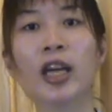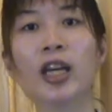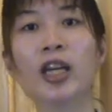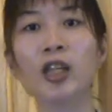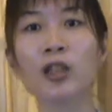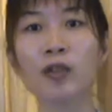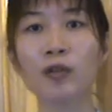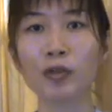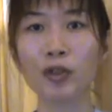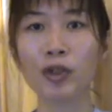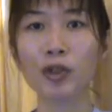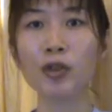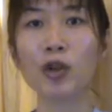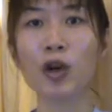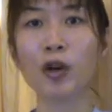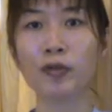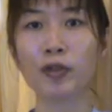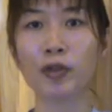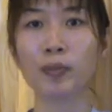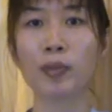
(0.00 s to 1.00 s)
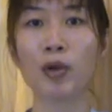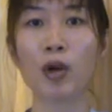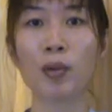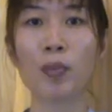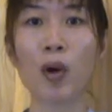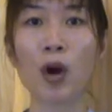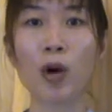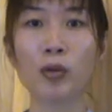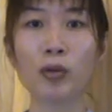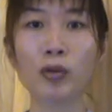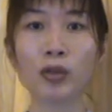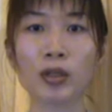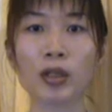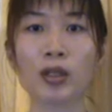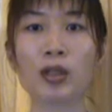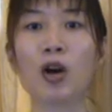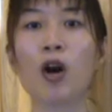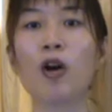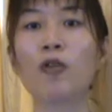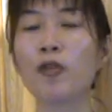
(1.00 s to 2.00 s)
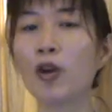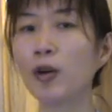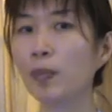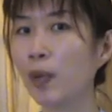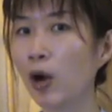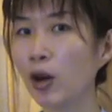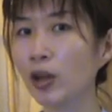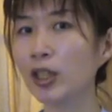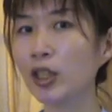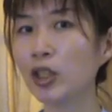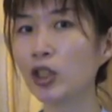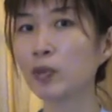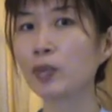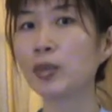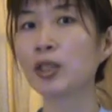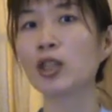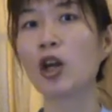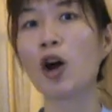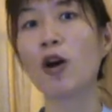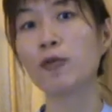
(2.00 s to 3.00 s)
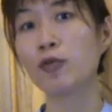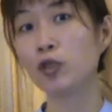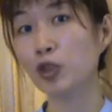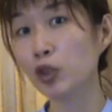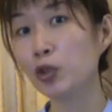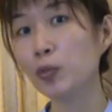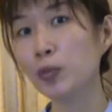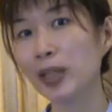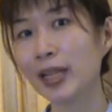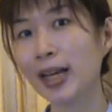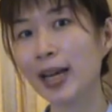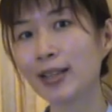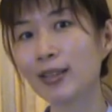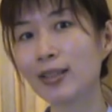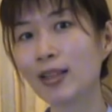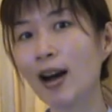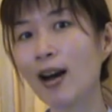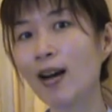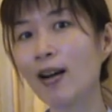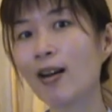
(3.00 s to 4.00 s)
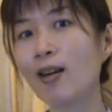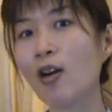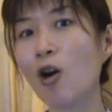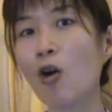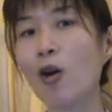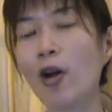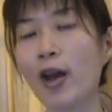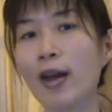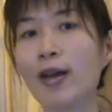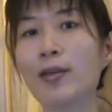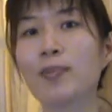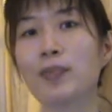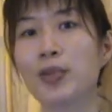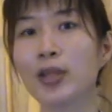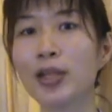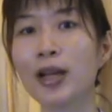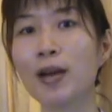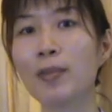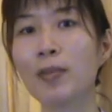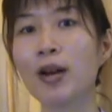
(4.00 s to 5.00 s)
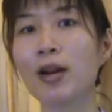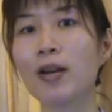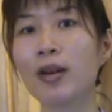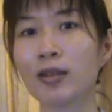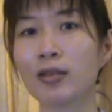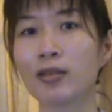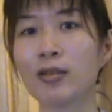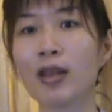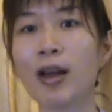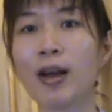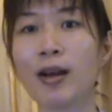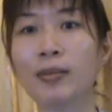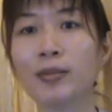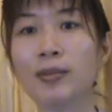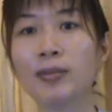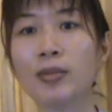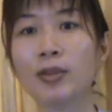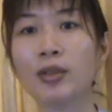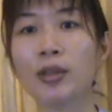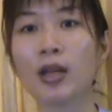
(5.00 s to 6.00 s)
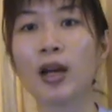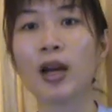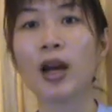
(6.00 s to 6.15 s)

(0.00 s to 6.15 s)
In view of the proposal of abolishment of UPSR and PMR exams,